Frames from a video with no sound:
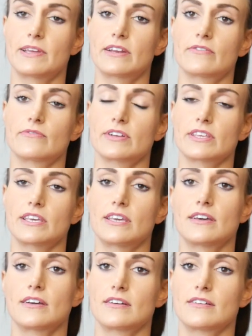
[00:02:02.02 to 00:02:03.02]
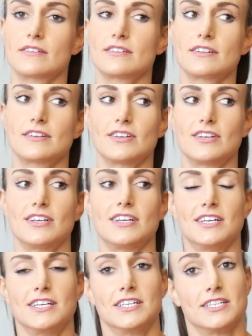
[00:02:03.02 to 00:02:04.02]
made a really
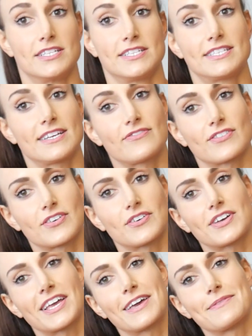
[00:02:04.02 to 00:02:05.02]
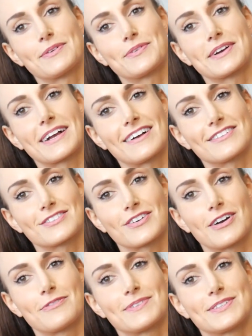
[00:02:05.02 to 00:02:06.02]
difficult hammy workout, so
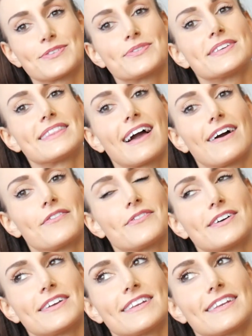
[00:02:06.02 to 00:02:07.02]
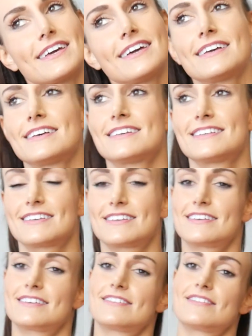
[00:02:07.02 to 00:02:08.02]
I've been doing that one
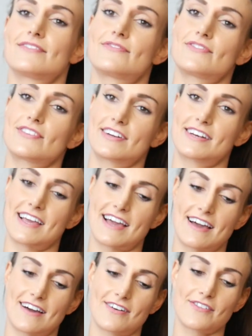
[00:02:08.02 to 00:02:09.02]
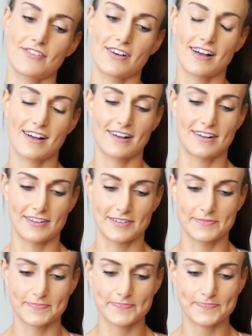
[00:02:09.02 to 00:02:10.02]
for now.
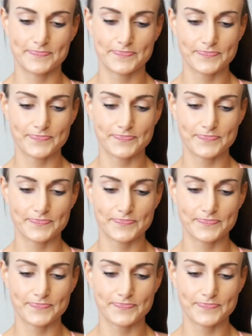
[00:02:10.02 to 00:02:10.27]
And